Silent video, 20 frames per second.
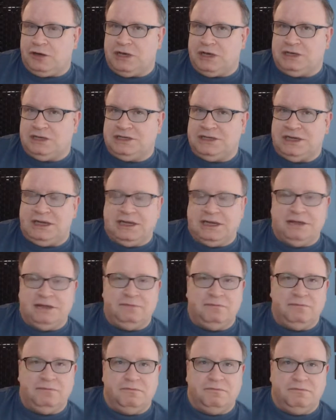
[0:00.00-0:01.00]
going to see
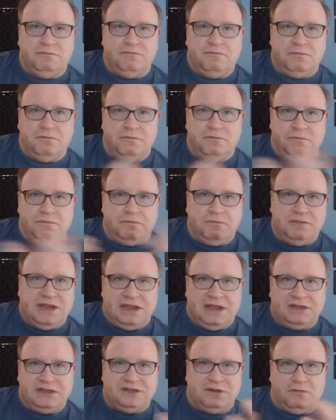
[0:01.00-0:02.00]

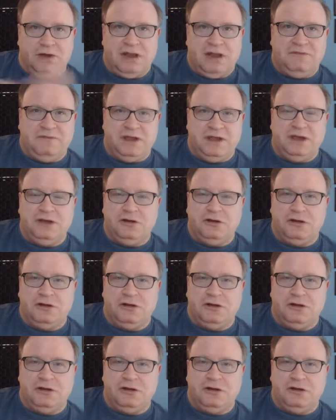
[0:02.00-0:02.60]
me as the Raven.